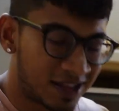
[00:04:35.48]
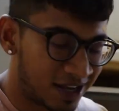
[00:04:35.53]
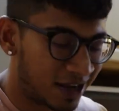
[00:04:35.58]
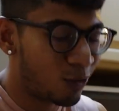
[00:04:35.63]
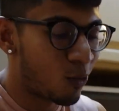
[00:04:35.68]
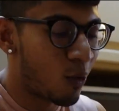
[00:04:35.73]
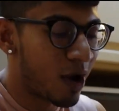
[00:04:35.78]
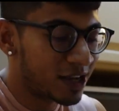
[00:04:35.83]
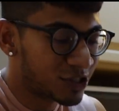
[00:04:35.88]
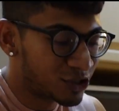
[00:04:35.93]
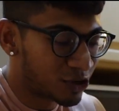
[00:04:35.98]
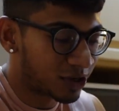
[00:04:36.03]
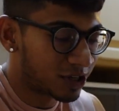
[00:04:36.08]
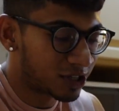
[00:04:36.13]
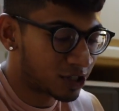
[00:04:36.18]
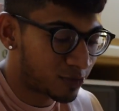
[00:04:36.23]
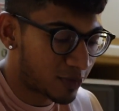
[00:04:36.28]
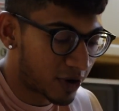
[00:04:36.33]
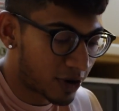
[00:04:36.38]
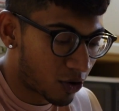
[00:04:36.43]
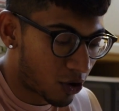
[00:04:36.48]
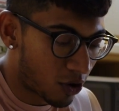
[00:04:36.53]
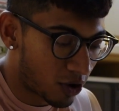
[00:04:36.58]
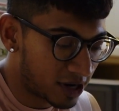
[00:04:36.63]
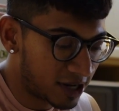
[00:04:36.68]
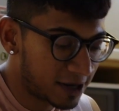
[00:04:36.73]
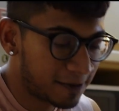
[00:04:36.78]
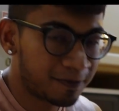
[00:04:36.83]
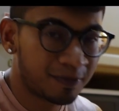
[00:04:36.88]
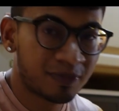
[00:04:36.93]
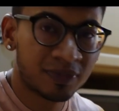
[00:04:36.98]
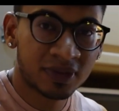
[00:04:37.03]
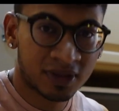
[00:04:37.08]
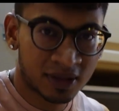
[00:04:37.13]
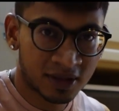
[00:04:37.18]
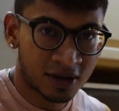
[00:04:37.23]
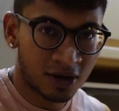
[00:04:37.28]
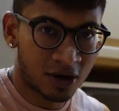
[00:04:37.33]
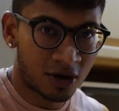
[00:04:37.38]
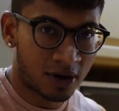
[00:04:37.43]
the white chocolate spread on it,
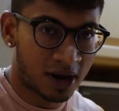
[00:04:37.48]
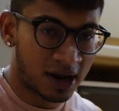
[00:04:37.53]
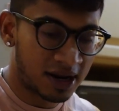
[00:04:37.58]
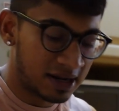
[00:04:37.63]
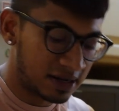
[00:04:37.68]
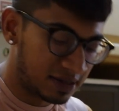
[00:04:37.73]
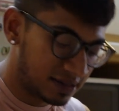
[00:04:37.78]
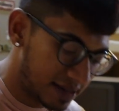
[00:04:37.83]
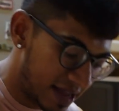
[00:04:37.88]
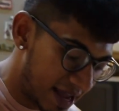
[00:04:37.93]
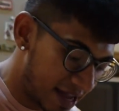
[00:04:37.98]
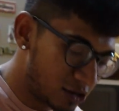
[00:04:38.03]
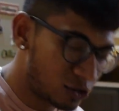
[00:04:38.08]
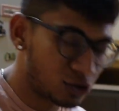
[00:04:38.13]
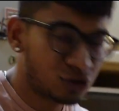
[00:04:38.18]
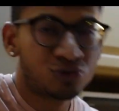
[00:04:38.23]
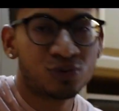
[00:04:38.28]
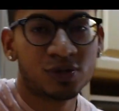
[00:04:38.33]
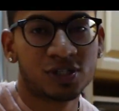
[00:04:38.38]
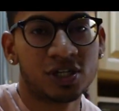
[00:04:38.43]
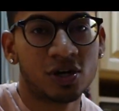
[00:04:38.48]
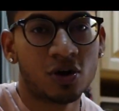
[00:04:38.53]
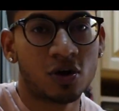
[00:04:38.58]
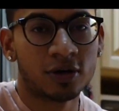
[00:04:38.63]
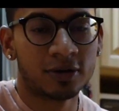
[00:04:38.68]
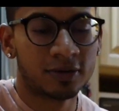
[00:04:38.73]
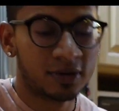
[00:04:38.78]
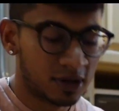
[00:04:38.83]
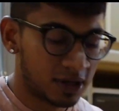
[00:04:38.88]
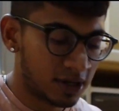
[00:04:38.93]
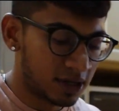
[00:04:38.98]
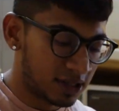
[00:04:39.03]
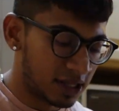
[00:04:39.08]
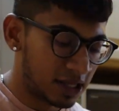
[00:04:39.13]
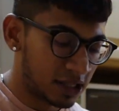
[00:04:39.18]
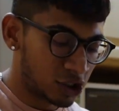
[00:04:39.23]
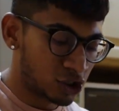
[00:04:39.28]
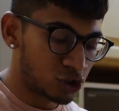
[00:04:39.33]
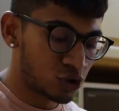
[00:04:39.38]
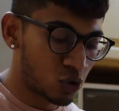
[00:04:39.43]
alright, then you switch it on.
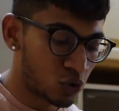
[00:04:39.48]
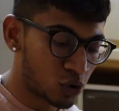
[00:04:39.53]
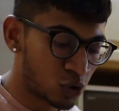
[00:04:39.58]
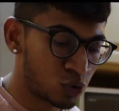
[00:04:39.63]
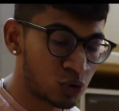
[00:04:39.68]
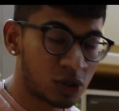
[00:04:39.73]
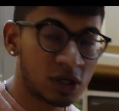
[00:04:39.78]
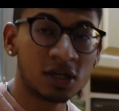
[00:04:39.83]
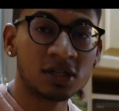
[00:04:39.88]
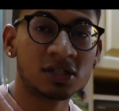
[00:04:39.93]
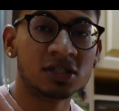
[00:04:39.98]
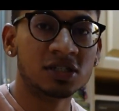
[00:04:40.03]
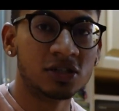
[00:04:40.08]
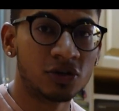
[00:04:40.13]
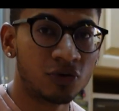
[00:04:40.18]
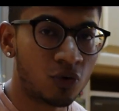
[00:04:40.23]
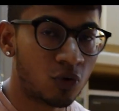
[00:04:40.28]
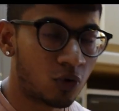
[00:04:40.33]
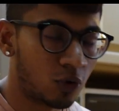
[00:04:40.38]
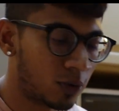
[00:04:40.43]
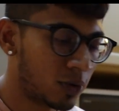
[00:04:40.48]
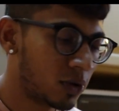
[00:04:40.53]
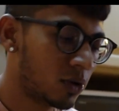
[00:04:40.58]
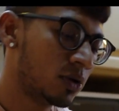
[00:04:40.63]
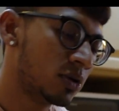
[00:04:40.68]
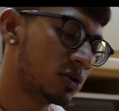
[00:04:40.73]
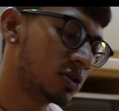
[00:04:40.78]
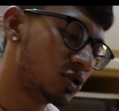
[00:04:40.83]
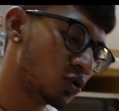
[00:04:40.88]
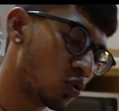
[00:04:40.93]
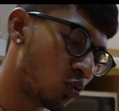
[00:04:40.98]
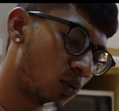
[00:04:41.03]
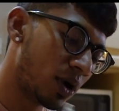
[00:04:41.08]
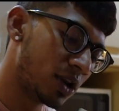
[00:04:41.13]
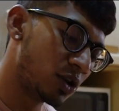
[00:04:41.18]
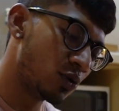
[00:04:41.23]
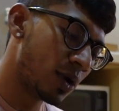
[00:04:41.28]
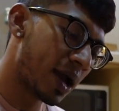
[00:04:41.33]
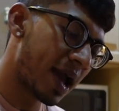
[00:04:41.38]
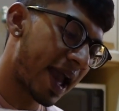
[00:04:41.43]
It'll show you here 0. So
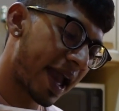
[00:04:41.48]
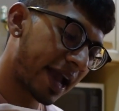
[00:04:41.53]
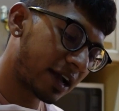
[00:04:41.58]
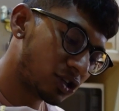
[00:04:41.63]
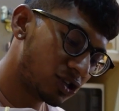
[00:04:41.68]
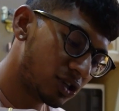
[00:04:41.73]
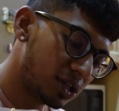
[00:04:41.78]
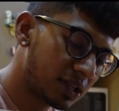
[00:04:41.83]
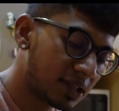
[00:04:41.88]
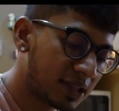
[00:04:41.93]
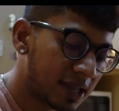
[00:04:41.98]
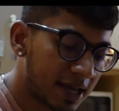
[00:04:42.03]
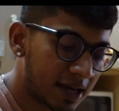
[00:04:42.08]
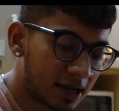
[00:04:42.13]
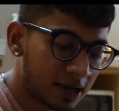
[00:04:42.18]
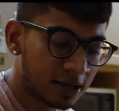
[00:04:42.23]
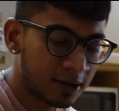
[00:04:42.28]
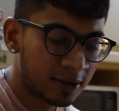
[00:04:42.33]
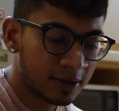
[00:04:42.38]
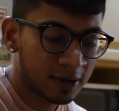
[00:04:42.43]
when you actually take